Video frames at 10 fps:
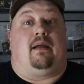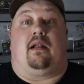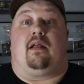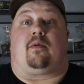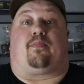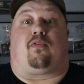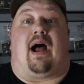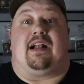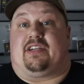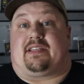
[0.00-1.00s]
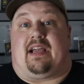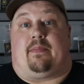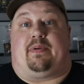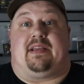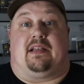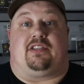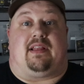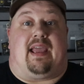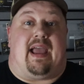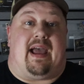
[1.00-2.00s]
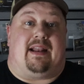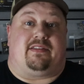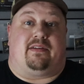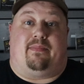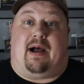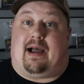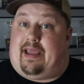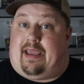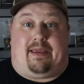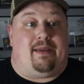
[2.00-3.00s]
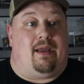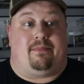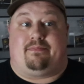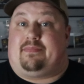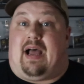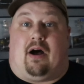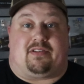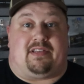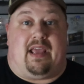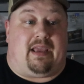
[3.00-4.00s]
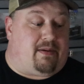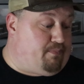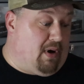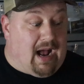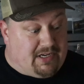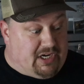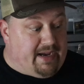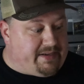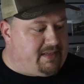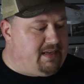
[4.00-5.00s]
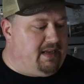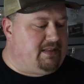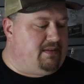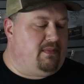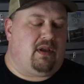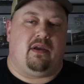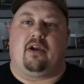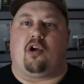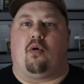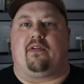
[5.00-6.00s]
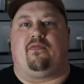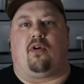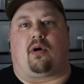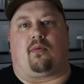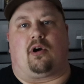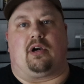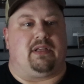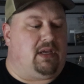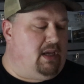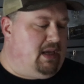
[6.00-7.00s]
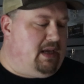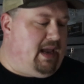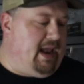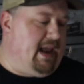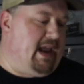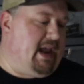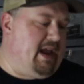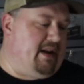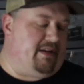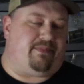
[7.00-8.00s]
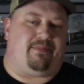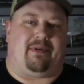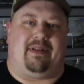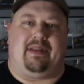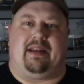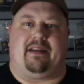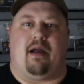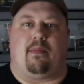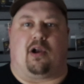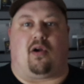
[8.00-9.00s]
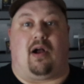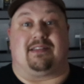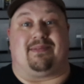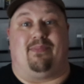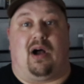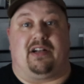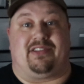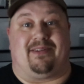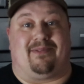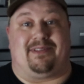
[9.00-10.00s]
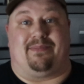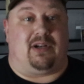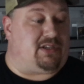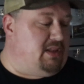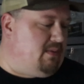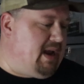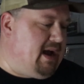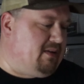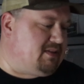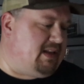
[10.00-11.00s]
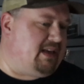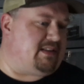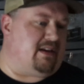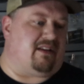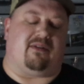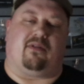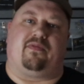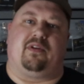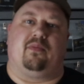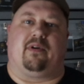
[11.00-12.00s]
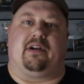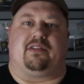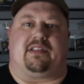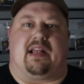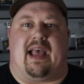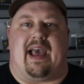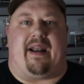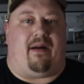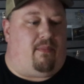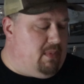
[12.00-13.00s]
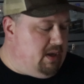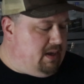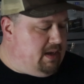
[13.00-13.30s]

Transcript: another project I could potentially add to my house snake projects and going forward, and really didn't come across much. There wasn't much in the way of house snakes there. There were a few breeders that had them.